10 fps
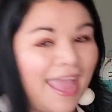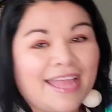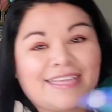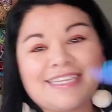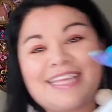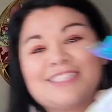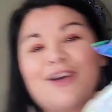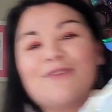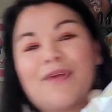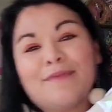And
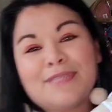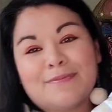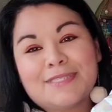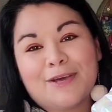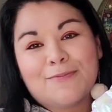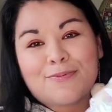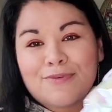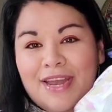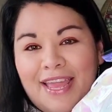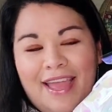it's all wrapped up so
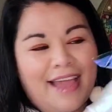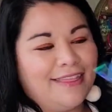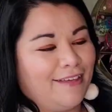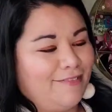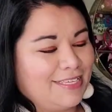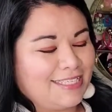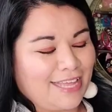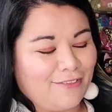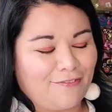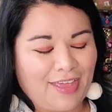pretty. I love the
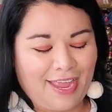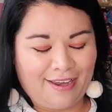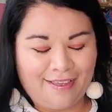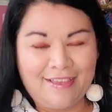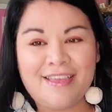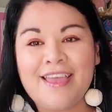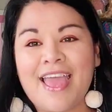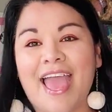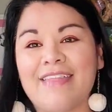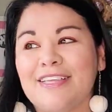cellophane
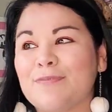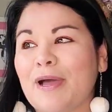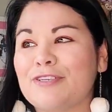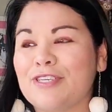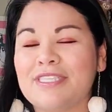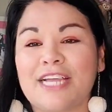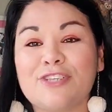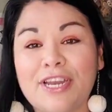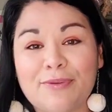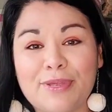and these pouches.
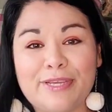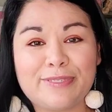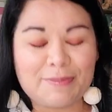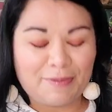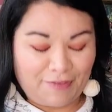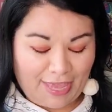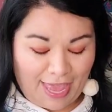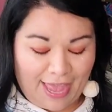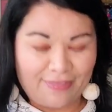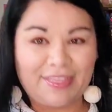I try to reuse them if I
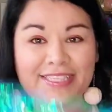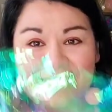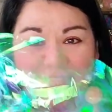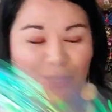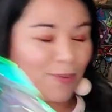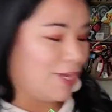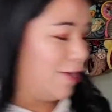can. This is so